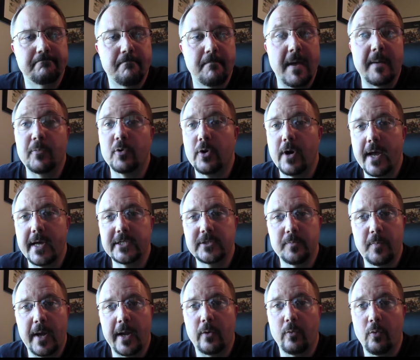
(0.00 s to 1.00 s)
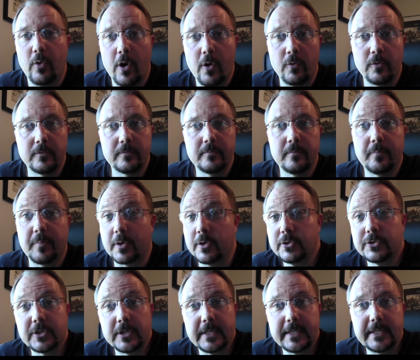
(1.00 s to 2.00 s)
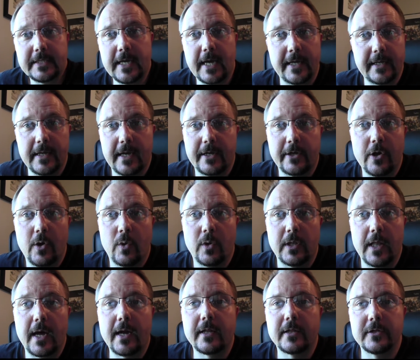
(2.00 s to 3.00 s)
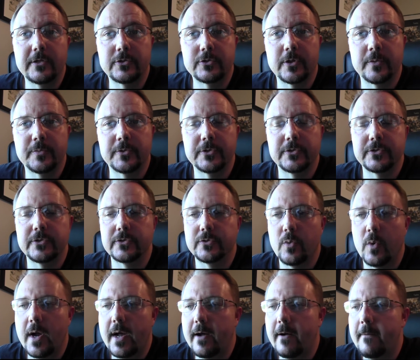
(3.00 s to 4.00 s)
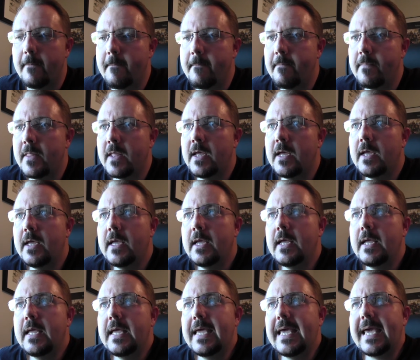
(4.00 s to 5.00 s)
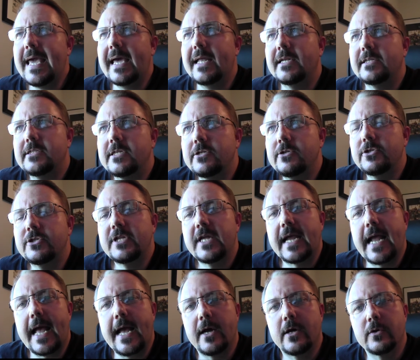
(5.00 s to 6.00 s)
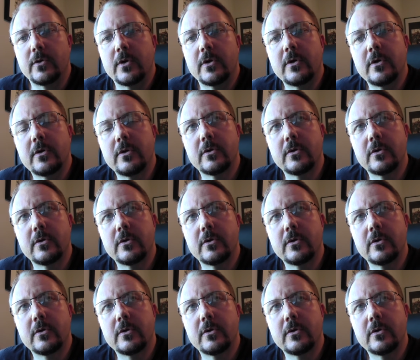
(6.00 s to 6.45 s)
memorized by rote personally. I know a lot of these scriptures as well. And it's interesting how